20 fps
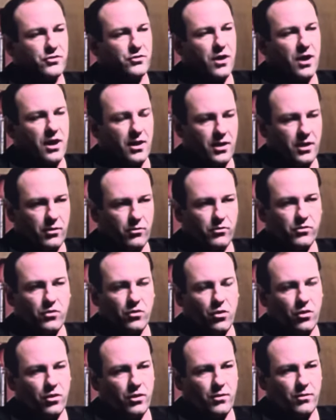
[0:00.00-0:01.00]
trial and I was
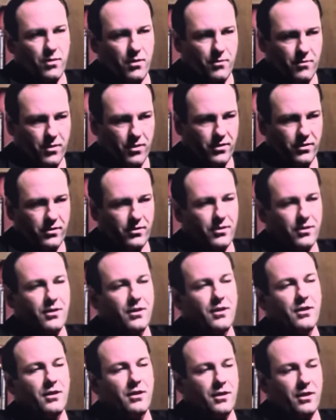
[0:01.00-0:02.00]
talking Can I interrupt you
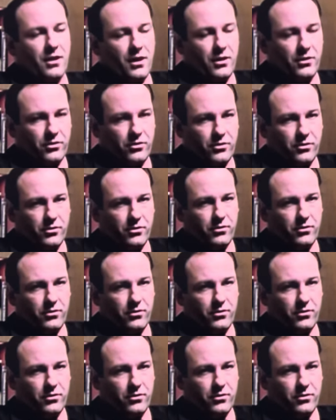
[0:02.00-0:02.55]
for a second?